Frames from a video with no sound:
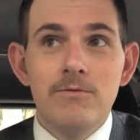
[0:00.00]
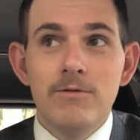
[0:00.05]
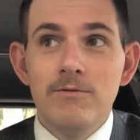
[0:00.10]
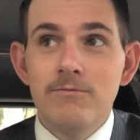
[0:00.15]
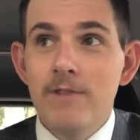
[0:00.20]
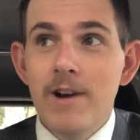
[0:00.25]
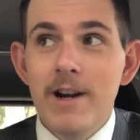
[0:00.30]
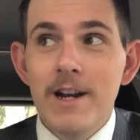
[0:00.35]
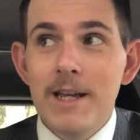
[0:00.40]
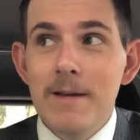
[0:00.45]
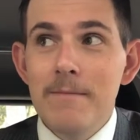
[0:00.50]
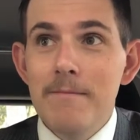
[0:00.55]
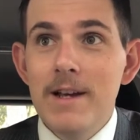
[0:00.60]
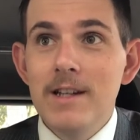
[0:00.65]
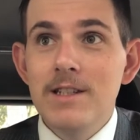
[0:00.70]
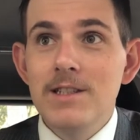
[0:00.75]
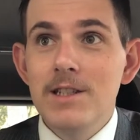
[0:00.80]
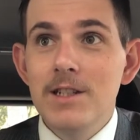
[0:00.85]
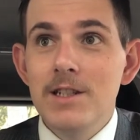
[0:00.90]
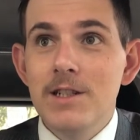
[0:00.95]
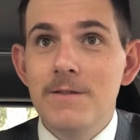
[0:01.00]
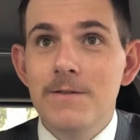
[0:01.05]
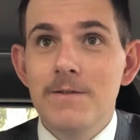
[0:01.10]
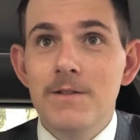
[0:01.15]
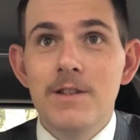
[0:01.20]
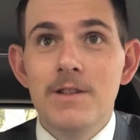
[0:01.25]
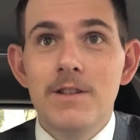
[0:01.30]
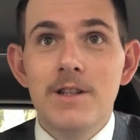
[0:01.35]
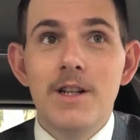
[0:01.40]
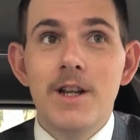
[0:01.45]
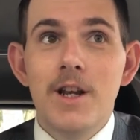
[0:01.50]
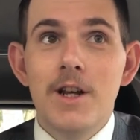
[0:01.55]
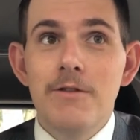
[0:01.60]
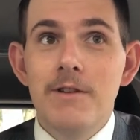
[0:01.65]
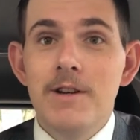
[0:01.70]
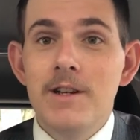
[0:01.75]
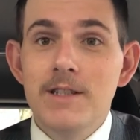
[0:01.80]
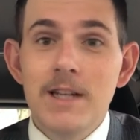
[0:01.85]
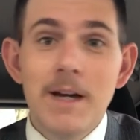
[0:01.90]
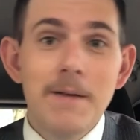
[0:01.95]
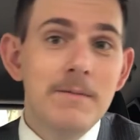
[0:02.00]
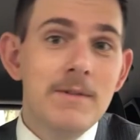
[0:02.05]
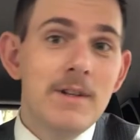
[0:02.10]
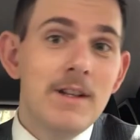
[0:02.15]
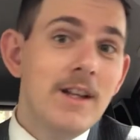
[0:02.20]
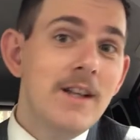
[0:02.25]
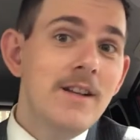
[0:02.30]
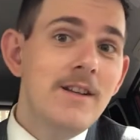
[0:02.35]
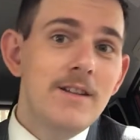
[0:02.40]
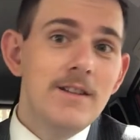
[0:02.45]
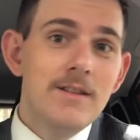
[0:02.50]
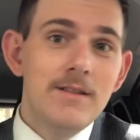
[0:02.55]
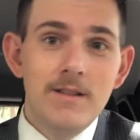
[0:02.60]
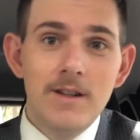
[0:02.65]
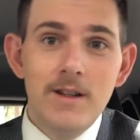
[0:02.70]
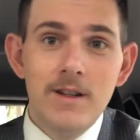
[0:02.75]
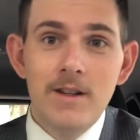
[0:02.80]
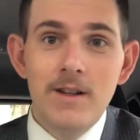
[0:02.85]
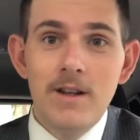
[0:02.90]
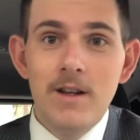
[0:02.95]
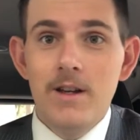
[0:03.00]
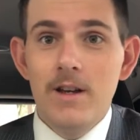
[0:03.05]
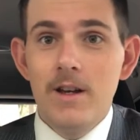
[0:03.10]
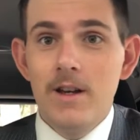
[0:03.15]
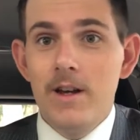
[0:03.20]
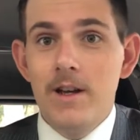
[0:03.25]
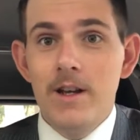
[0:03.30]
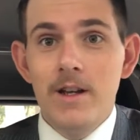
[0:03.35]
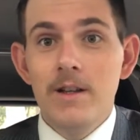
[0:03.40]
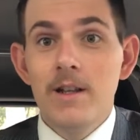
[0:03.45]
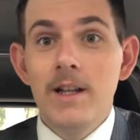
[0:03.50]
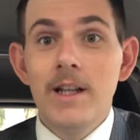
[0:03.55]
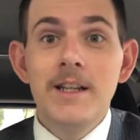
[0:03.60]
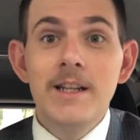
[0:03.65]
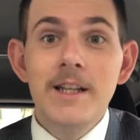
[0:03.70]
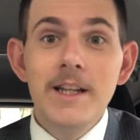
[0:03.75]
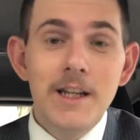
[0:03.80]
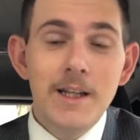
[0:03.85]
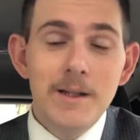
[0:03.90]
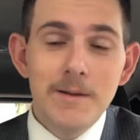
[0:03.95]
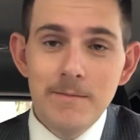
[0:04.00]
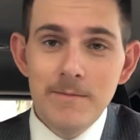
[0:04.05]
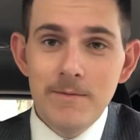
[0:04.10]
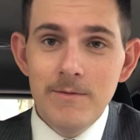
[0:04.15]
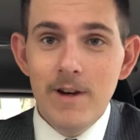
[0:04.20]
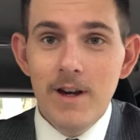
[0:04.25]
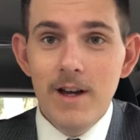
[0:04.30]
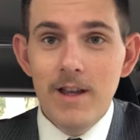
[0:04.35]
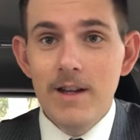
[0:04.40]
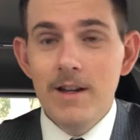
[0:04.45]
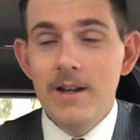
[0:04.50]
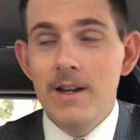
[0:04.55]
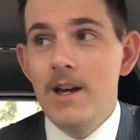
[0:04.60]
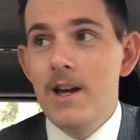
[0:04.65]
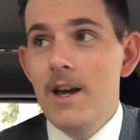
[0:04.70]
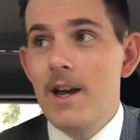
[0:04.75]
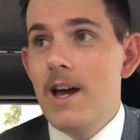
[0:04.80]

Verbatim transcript: running a message for the dignitaries up to London, uh, Londinium rather.